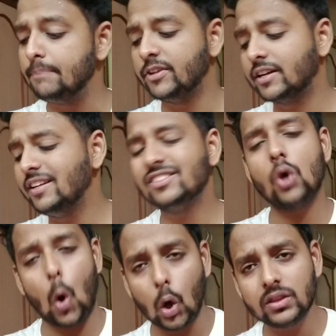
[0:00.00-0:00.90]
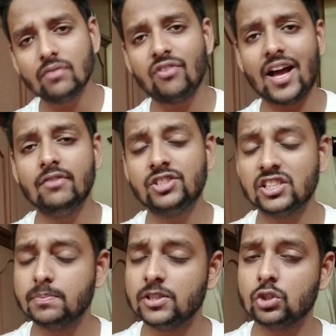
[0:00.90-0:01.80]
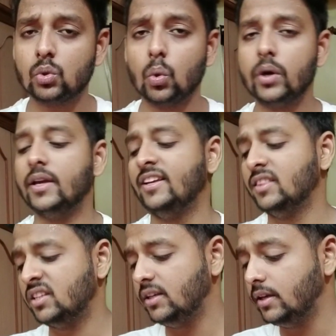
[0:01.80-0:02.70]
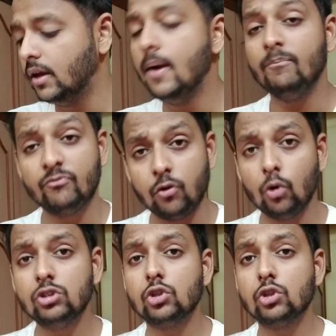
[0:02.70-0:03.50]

it clears all the file which has been stored in the phone.